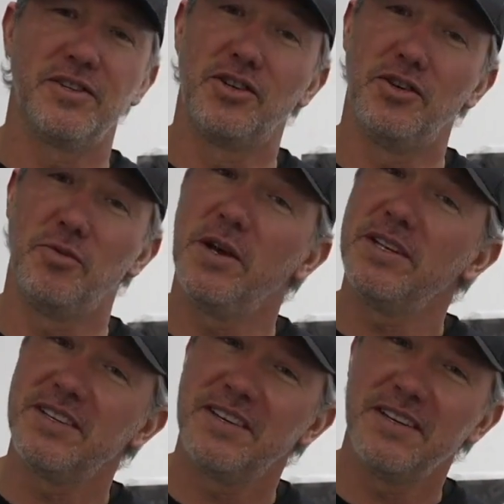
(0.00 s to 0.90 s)
good
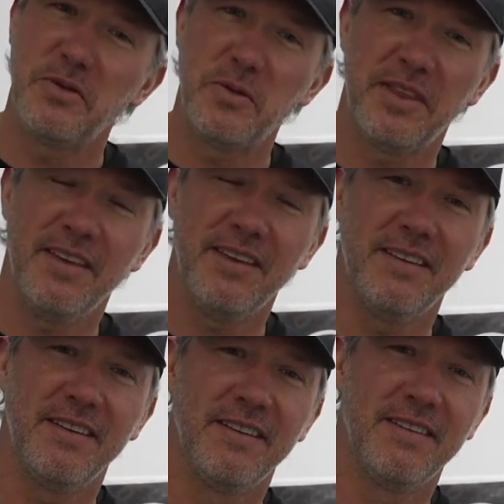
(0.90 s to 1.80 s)
ways to deal with
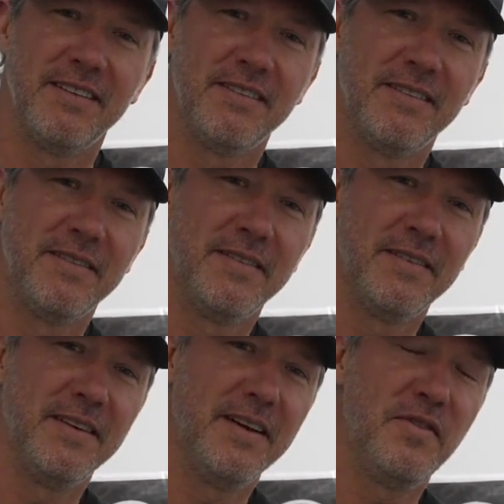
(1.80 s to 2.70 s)
it,
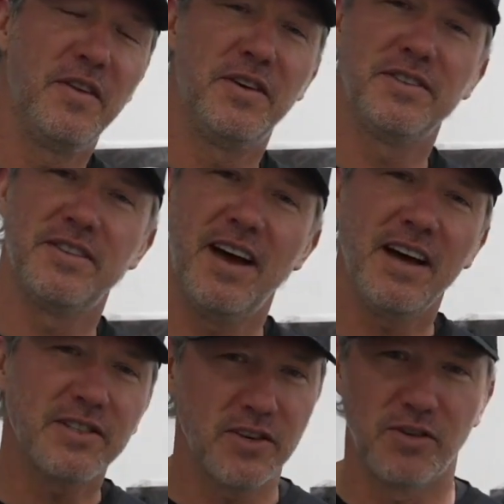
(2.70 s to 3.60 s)
and there's
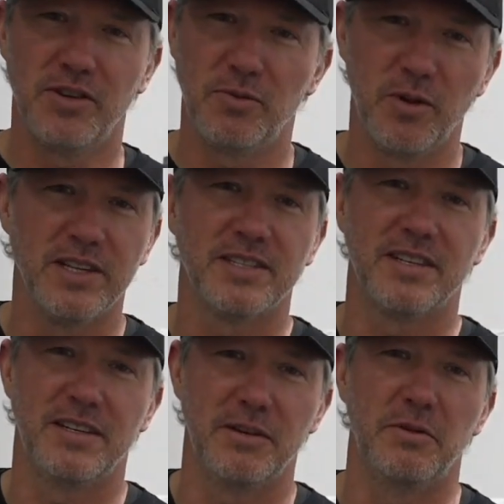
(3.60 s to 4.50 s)
not so good ways
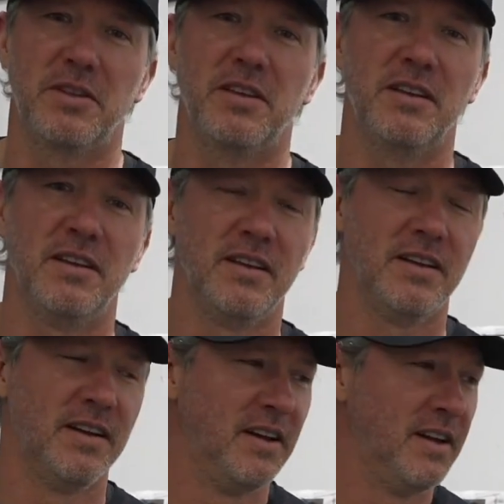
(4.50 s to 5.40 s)
to deal with it.
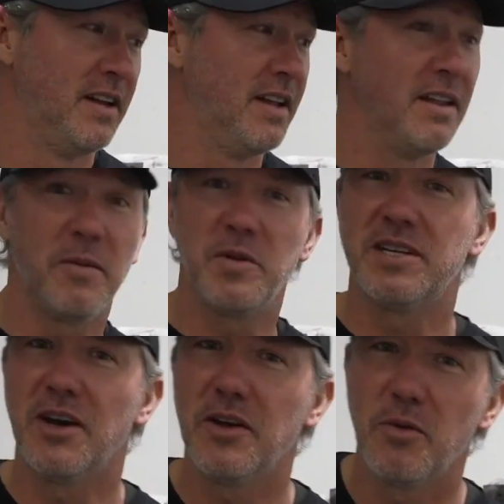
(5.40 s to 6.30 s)
Let me
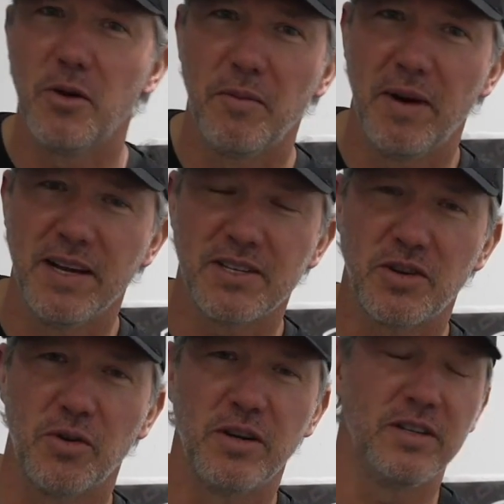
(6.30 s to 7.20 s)
tell you one of my
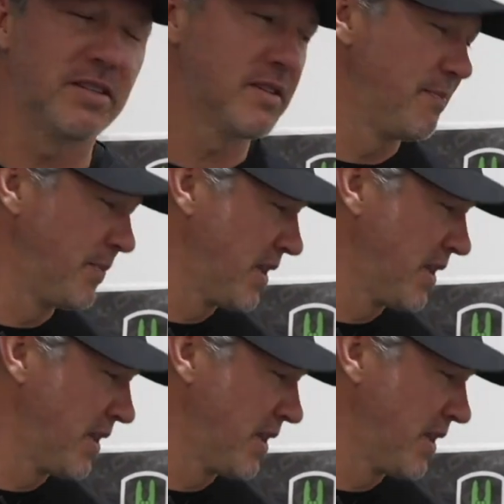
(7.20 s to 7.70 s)
stories.